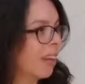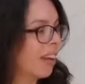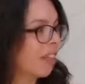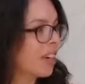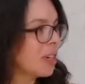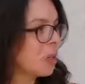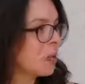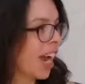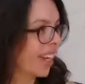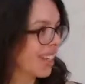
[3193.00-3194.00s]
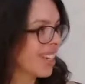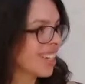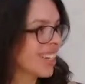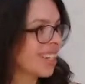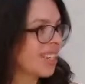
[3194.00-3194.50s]
ritual challenge
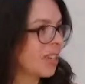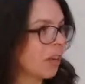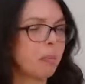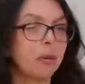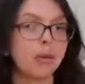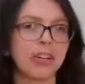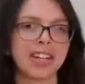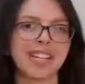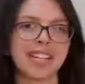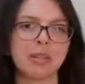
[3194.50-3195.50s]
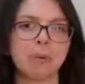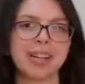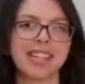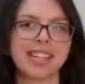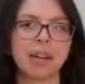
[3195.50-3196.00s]
because he's doing a puja, so that's a
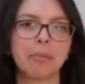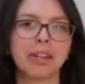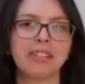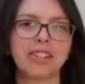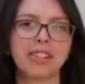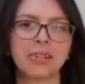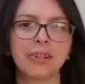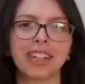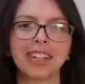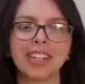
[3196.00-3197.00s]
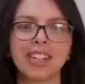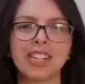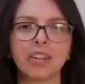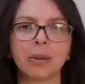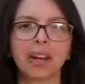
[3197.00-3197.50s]
Buddhist ritual. He's
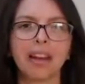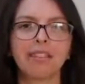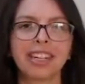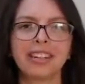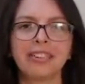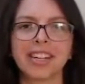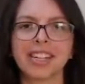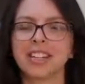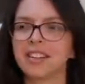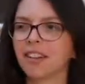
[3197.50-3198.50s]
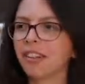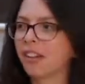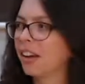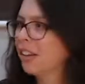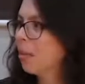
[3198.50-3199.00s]
doing one every evening, so he's very
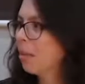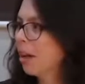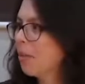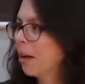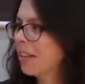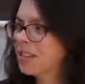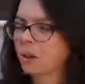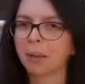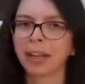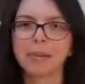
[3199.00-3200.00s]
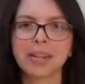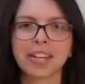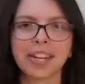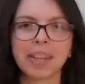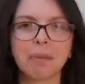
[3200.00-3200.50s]
fired up about this topic,
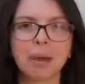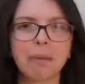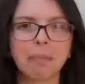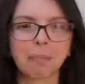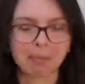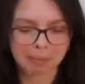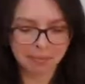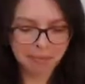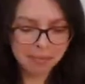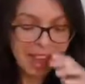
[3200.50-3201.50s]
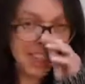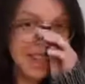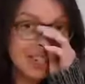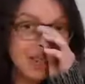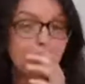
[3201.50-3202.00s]
particularly at the moment.
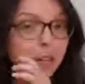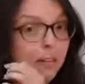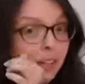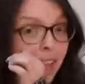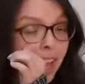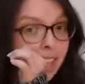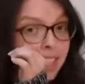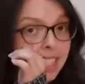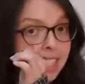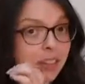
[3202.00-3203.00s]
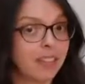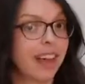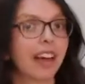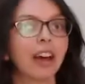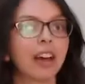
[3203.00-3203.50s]
Yes, do join in for that, and the details for
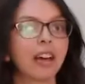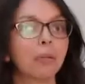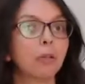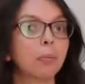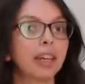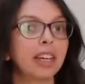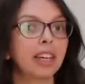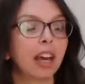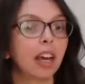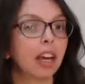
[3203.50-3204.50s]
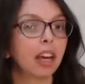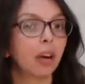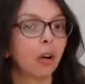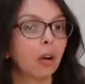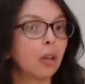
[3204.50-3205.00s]
that will be
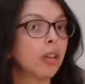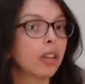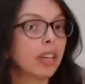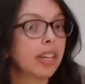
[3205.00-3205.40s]
on